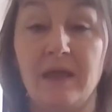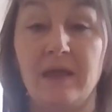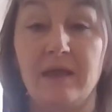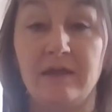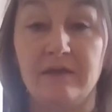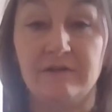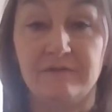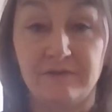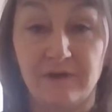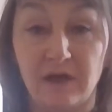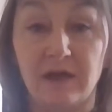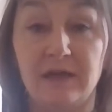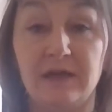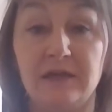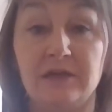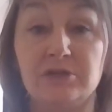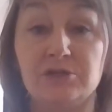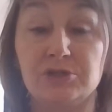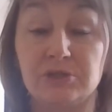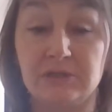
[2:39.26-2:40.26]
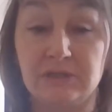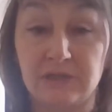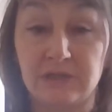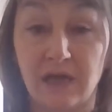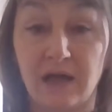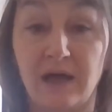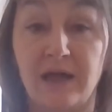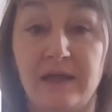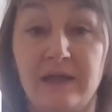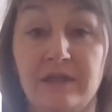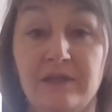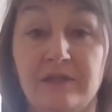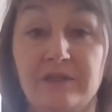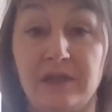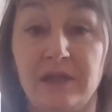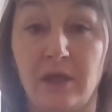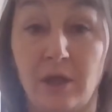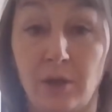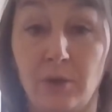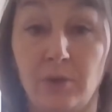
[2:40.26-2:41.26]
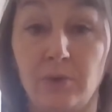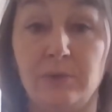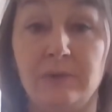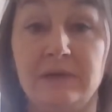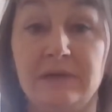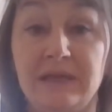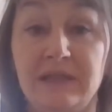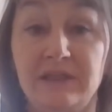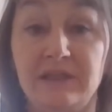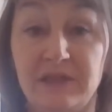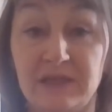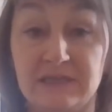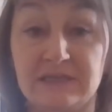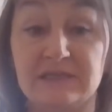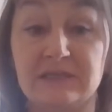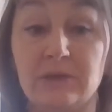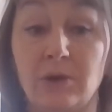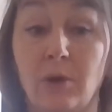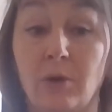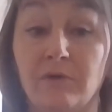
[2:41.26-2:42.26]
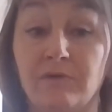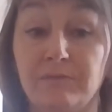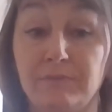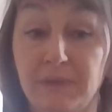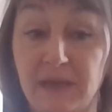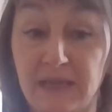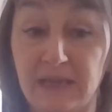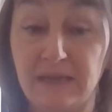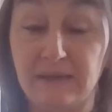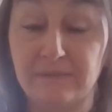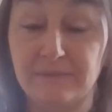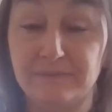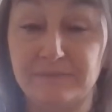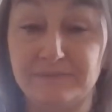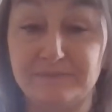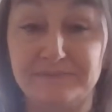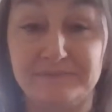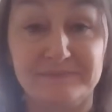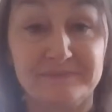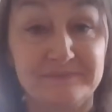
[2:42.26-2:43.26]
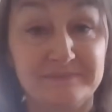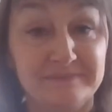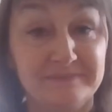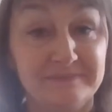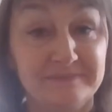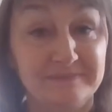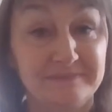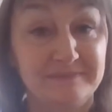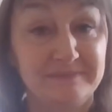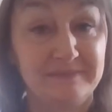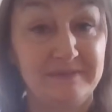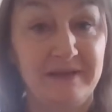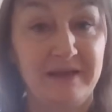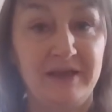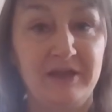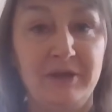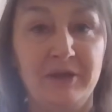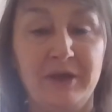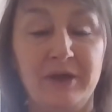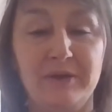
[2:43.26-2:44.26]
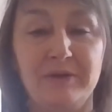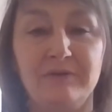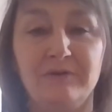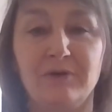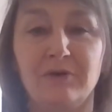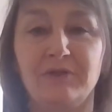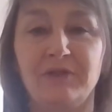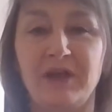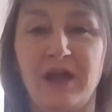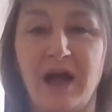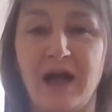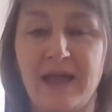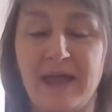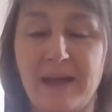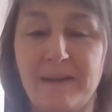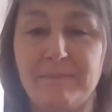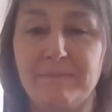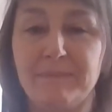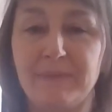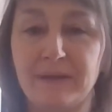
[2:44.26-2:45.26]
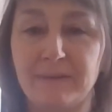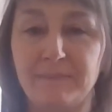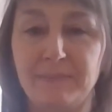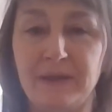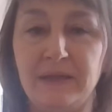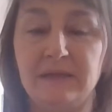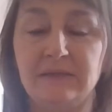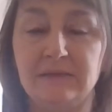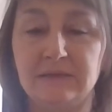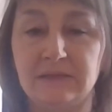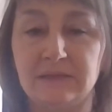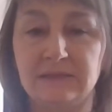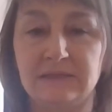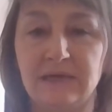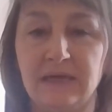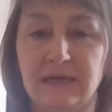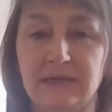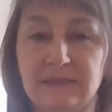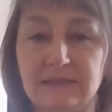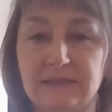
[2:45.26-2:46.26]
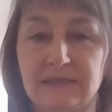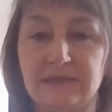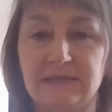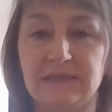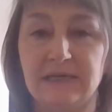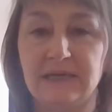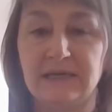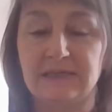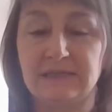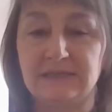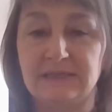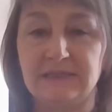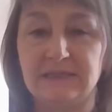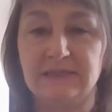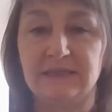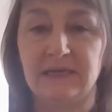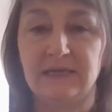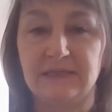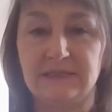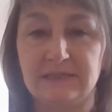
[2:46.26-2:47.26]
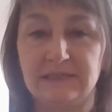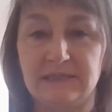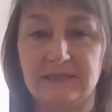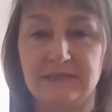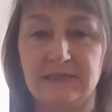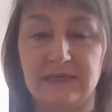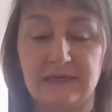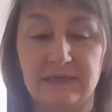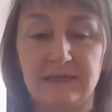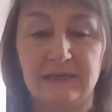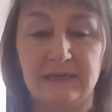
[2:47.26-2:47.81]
If I should die, think only this of me. There you go, you've got the iambic beat, da-da, da-da, da-da, da-da,